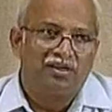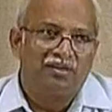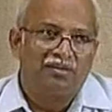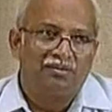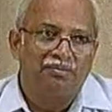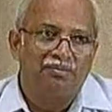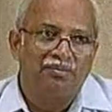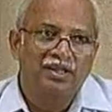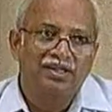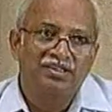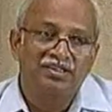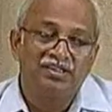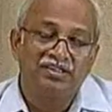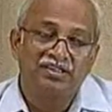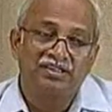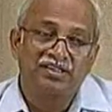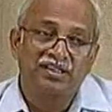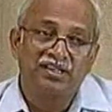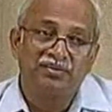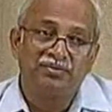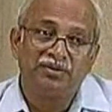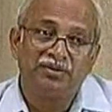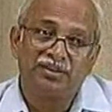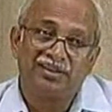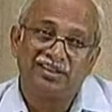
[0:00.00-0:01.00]
By this
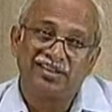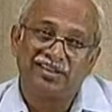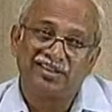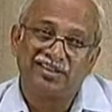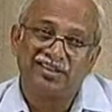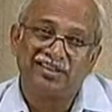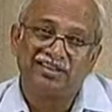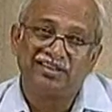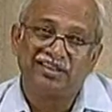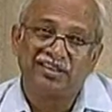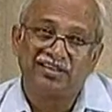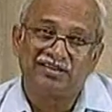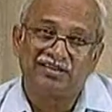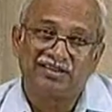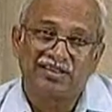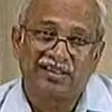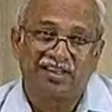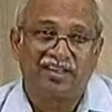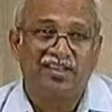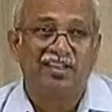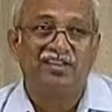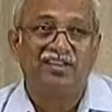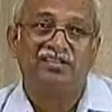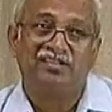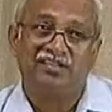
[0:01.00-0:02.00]
time the thickness has
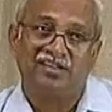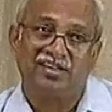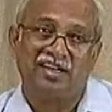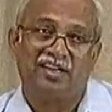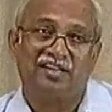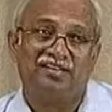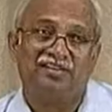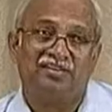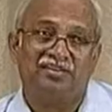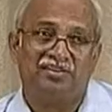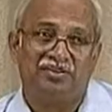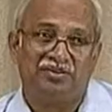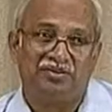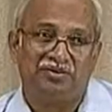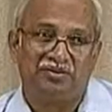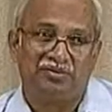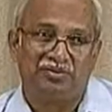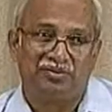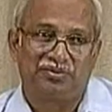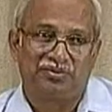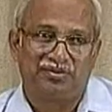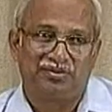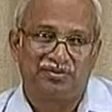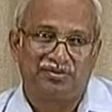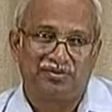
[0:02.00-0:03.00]
again slightly
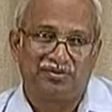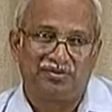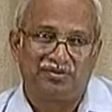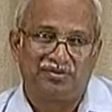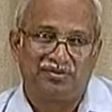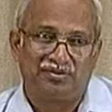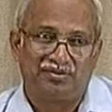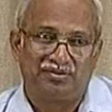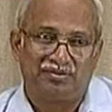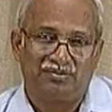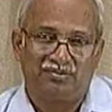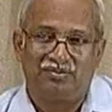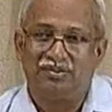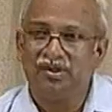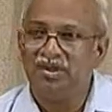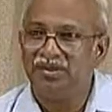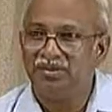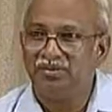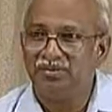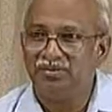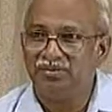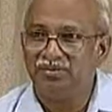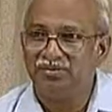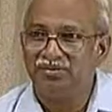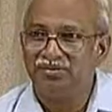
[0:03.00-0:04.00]
reduced, mind
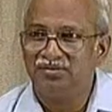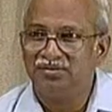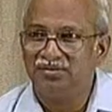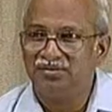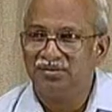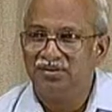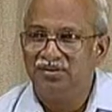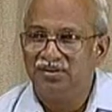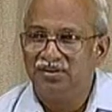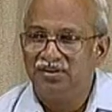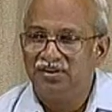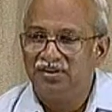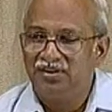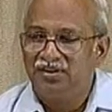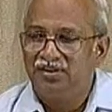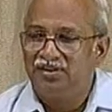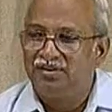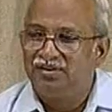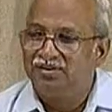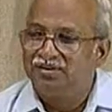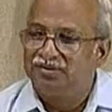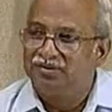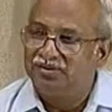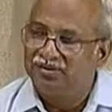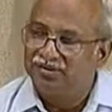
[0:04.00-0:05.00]
you.
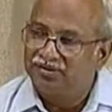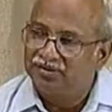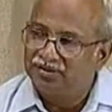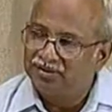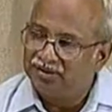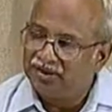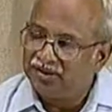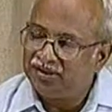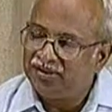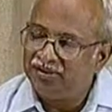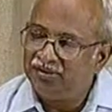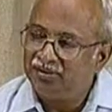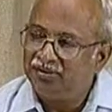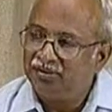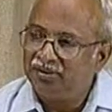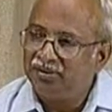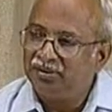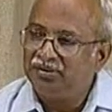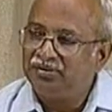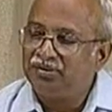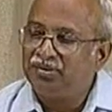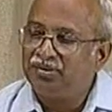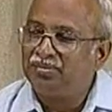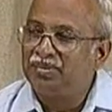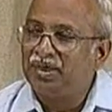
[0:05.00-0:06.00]
Then you give
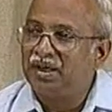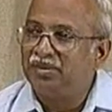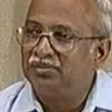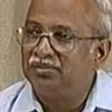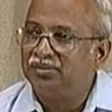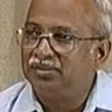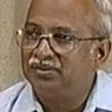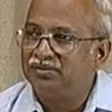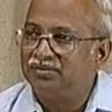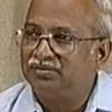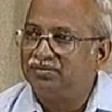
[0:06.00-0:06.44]
a primer